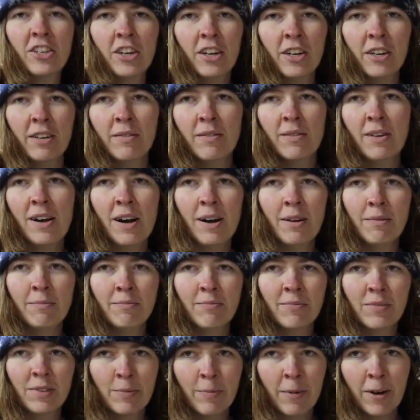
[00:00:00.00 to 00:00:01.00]
good
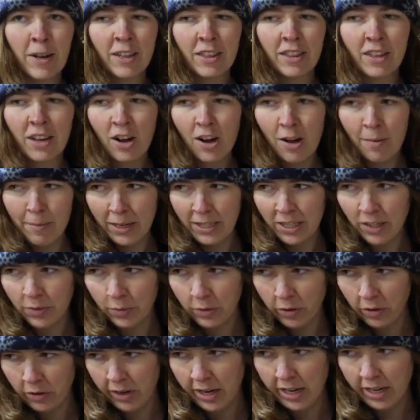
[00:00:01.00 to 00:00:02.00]
um, spot in the comments,
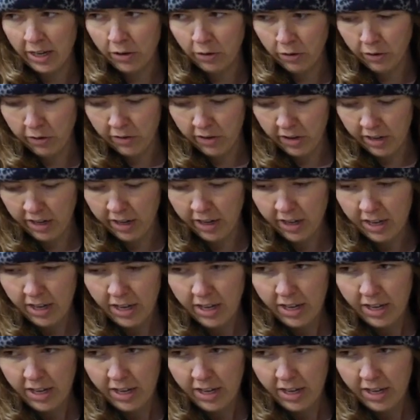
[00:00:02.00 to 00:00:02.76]
we'll go ahead and go over to